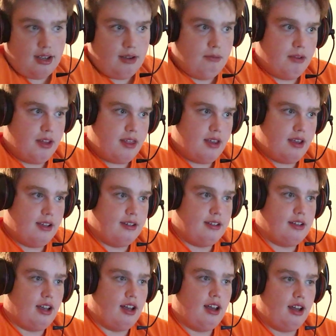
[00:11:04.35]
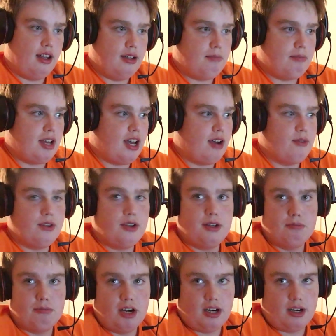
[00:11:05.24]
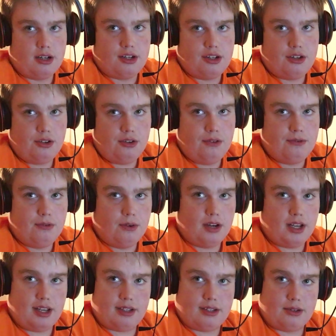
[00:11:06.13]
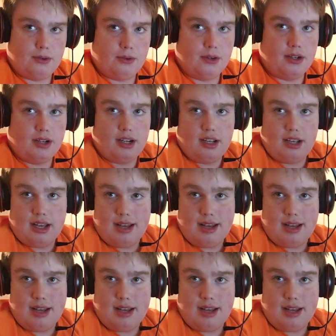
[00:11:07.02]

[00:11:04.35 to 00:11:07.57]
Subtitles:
with his Honda-powered Mark II Ford Escort.